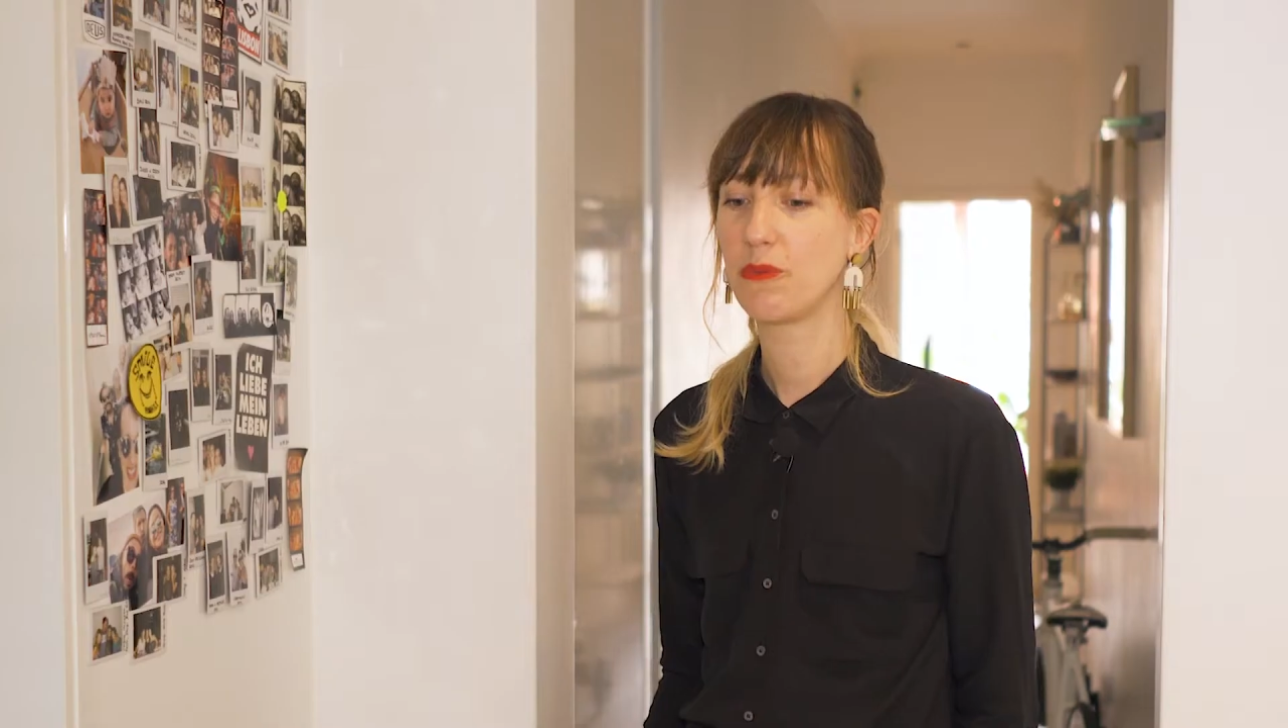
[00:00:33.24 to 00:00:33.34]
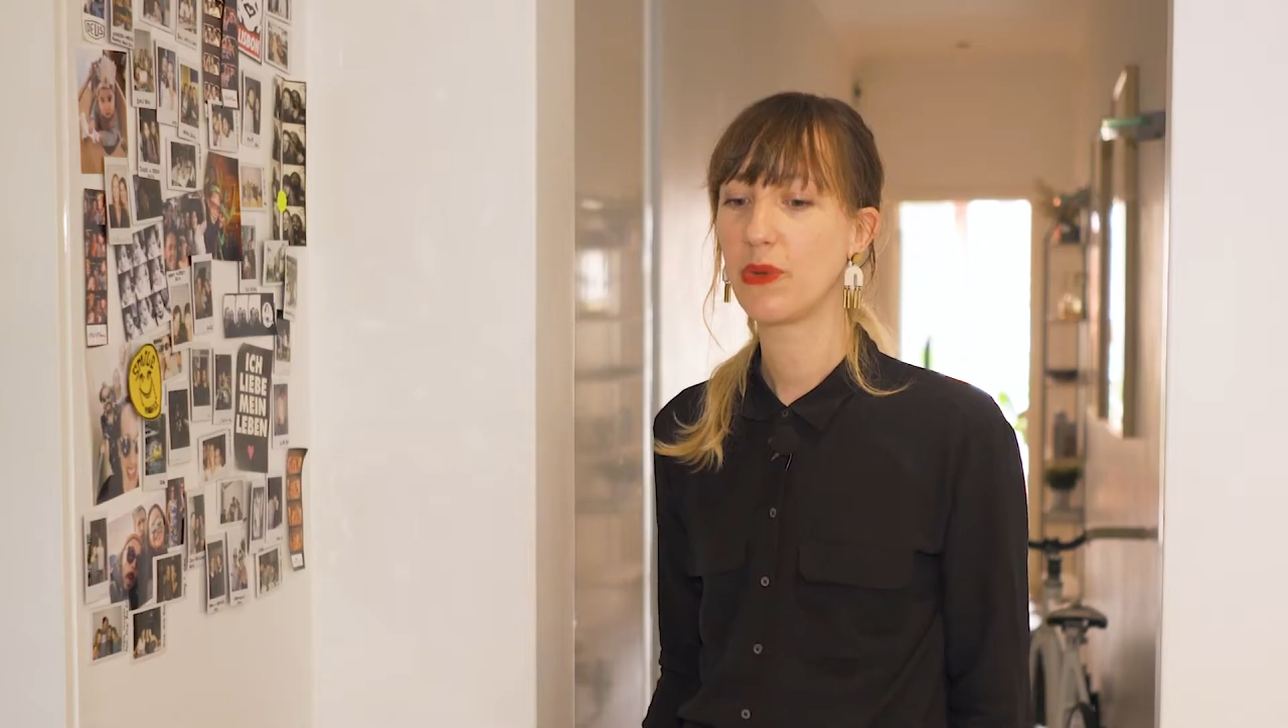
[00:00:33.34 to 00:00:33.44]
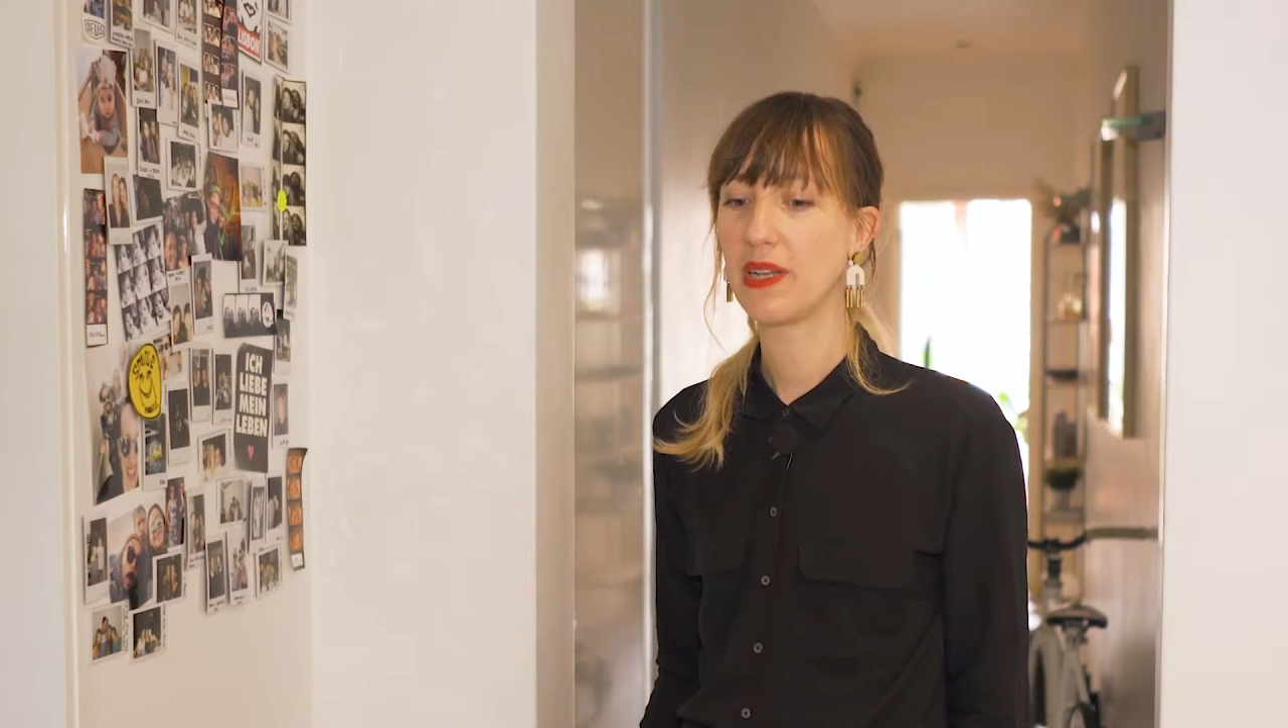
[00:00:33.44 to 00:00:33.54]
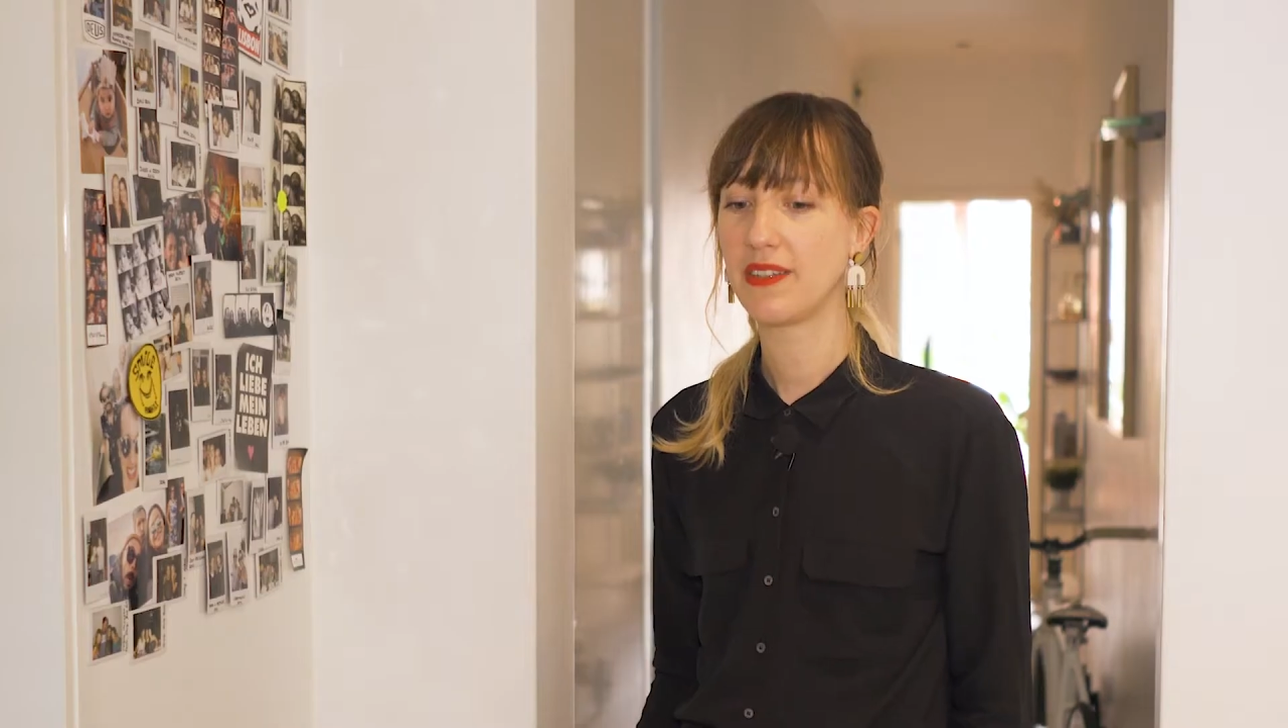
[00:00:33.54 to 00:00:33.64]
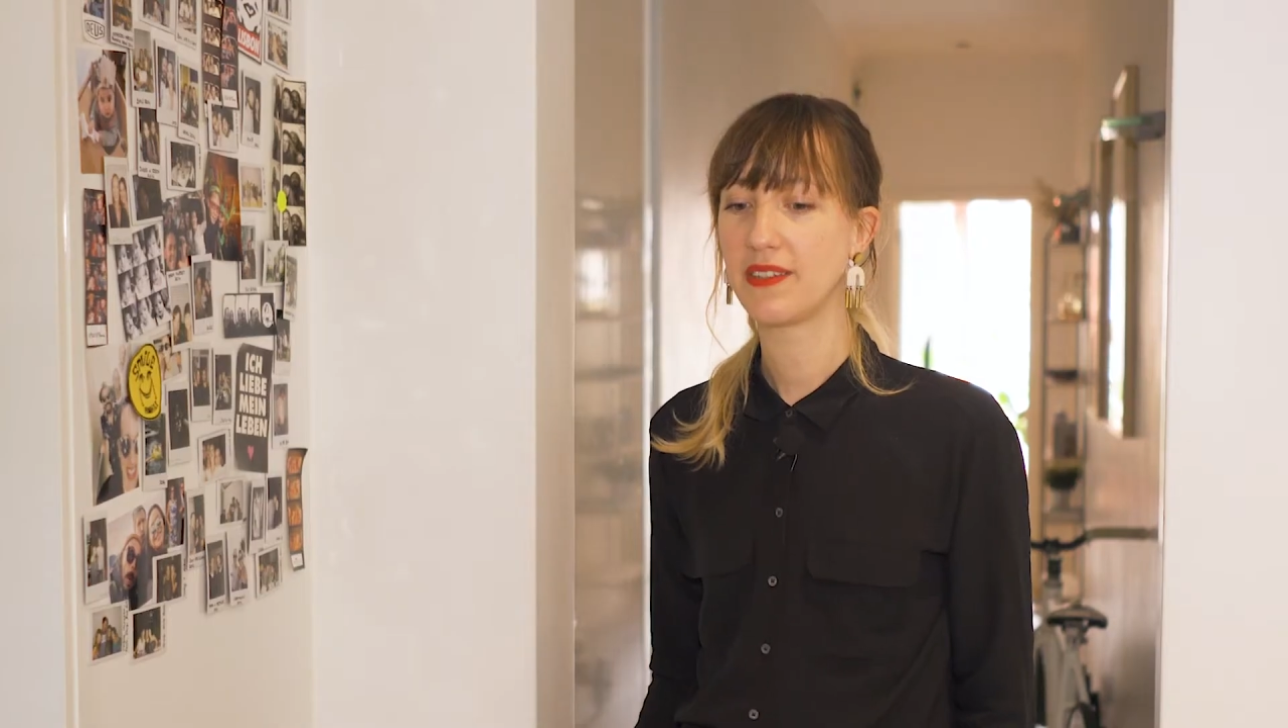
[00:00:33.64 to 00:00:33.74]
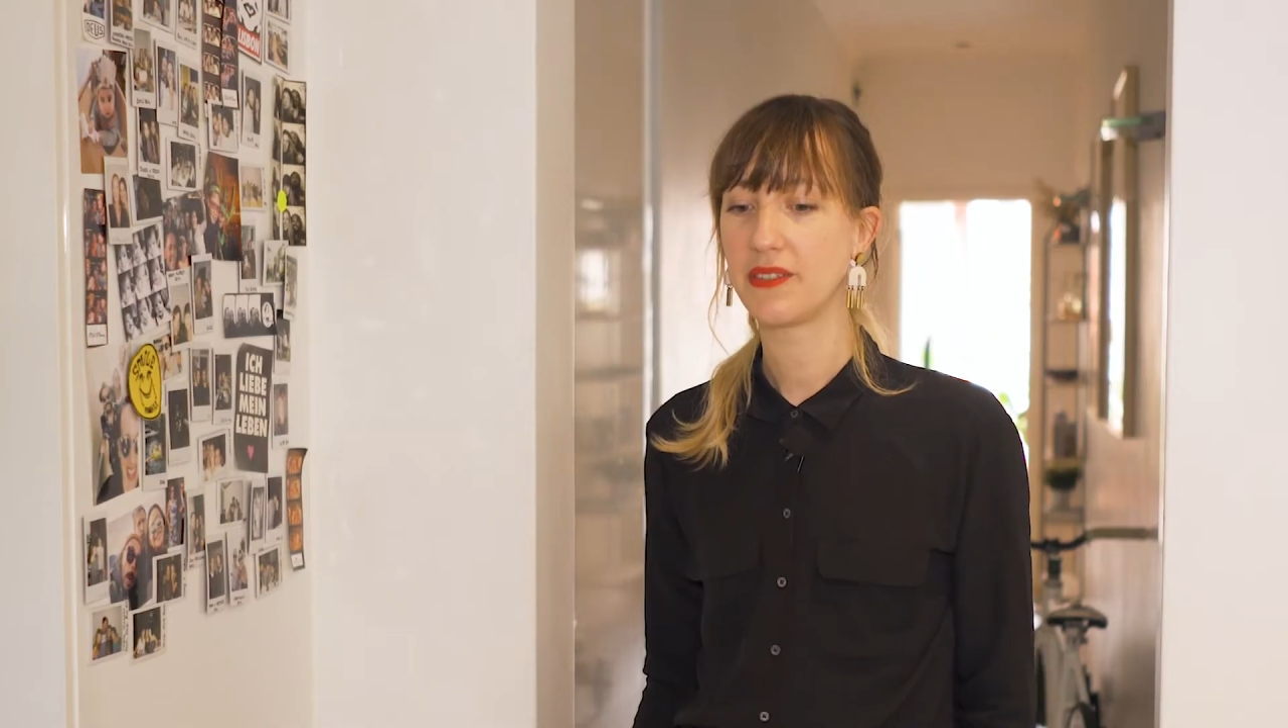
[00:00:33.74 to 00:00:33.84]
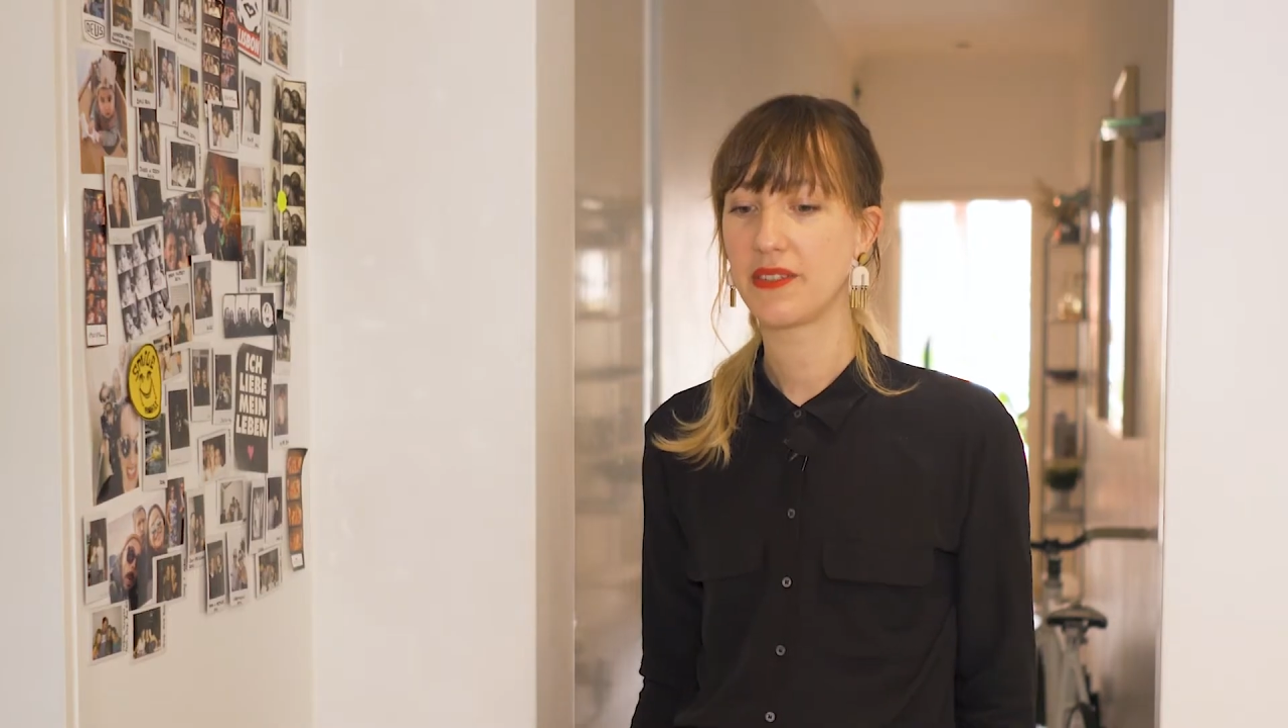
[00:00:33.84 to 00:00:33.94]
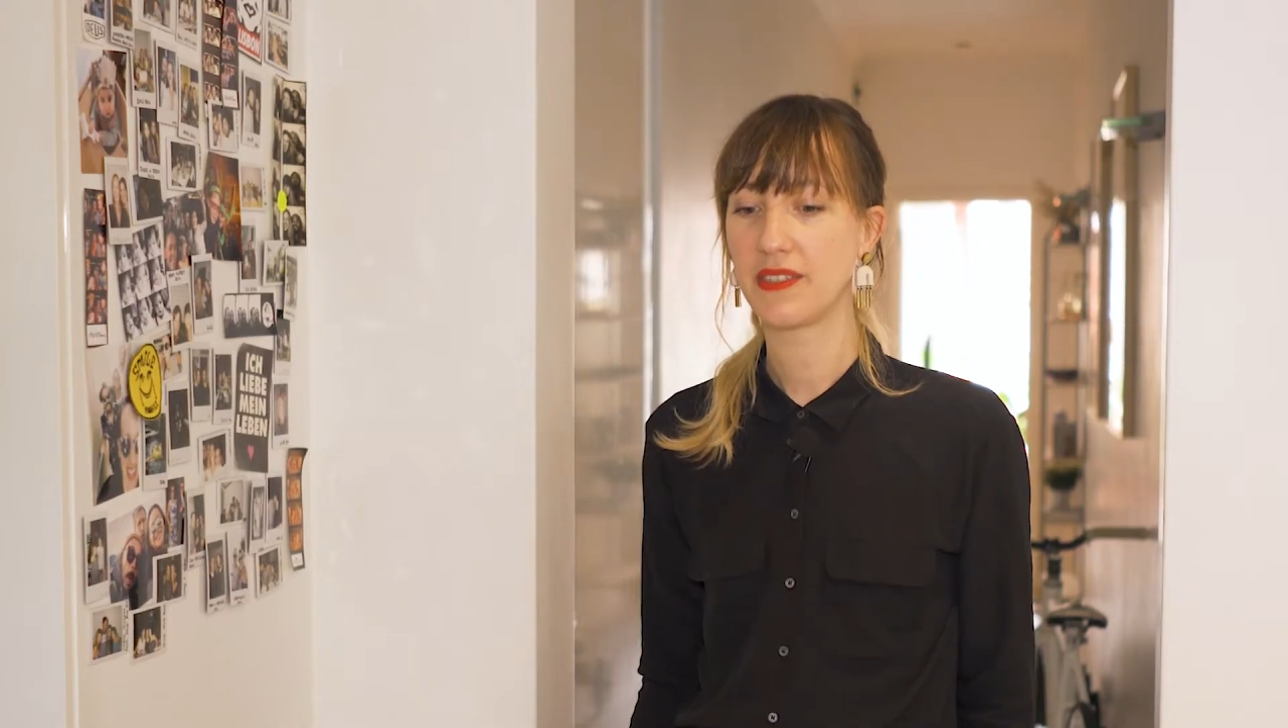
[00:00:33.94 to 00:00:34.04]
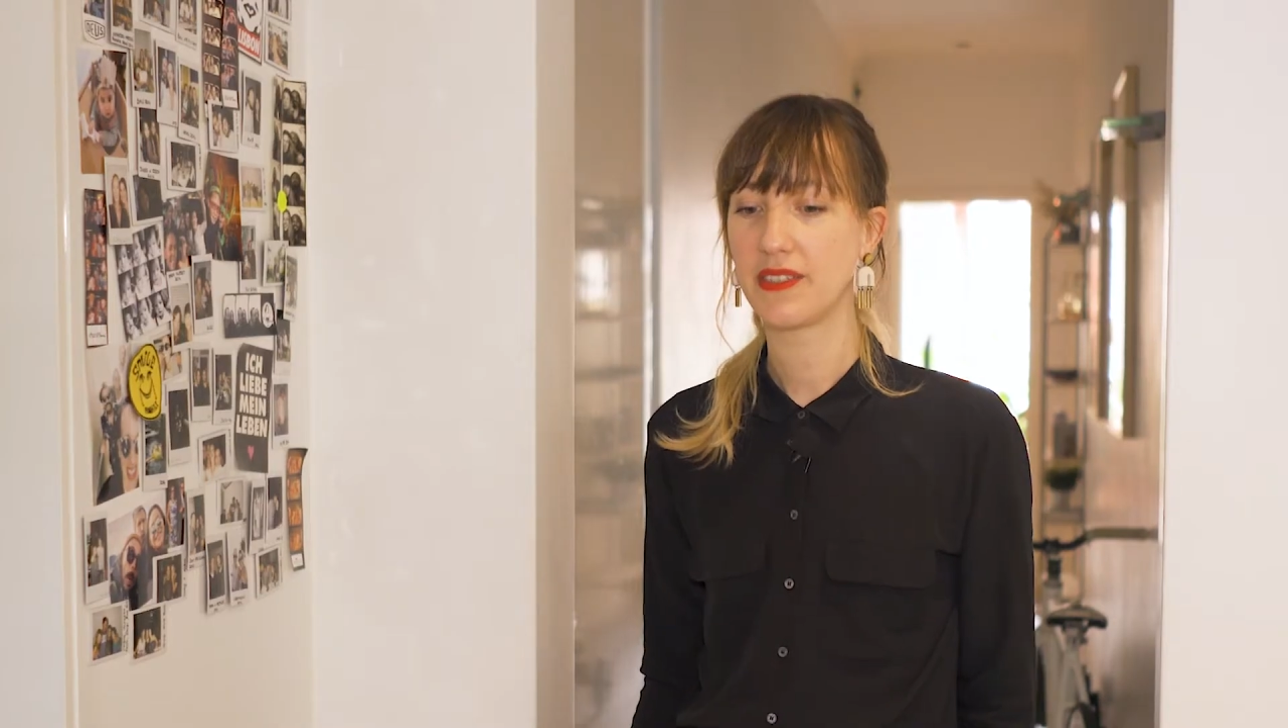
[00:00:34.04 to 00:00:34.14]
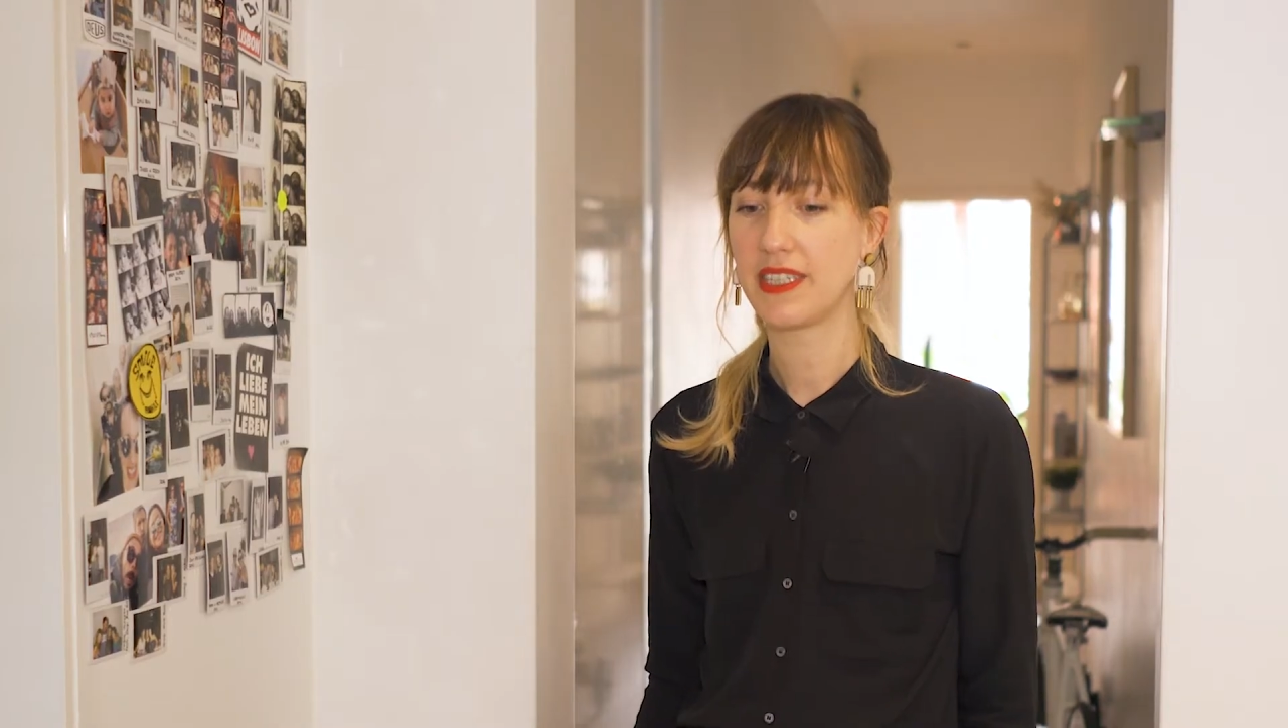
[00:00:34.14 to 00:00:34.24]
build
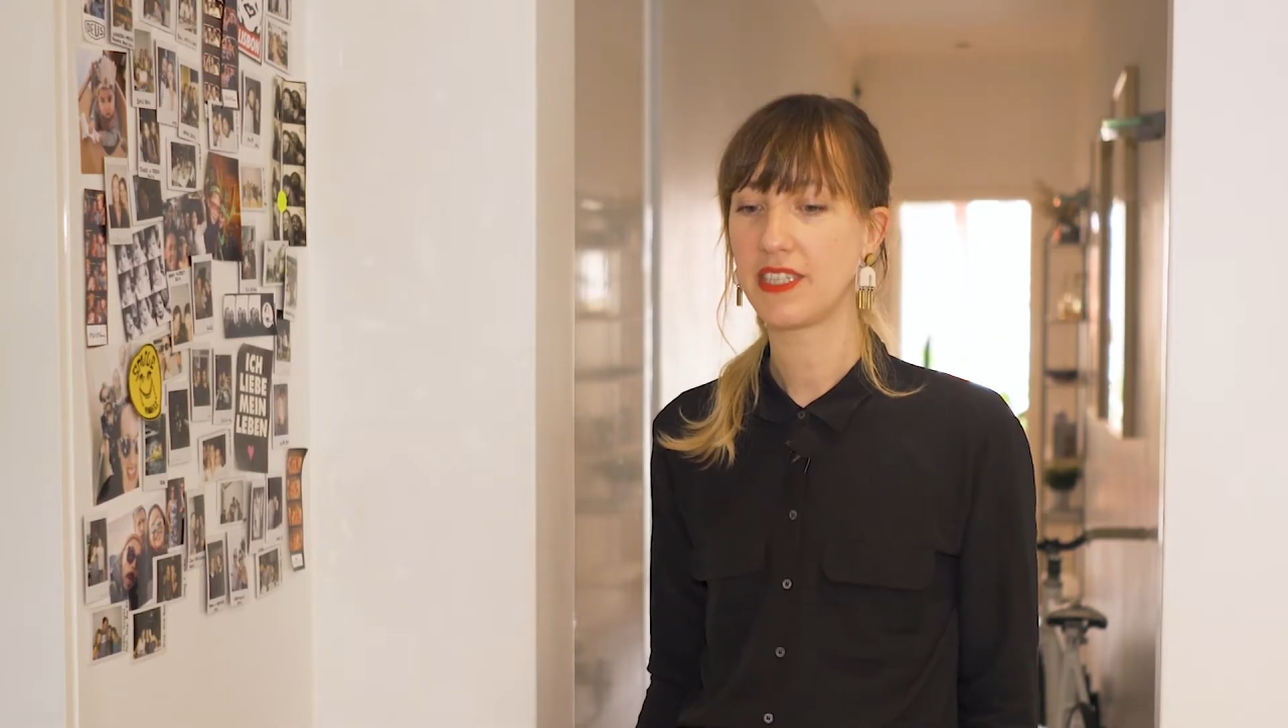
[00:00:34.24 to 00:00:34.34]
an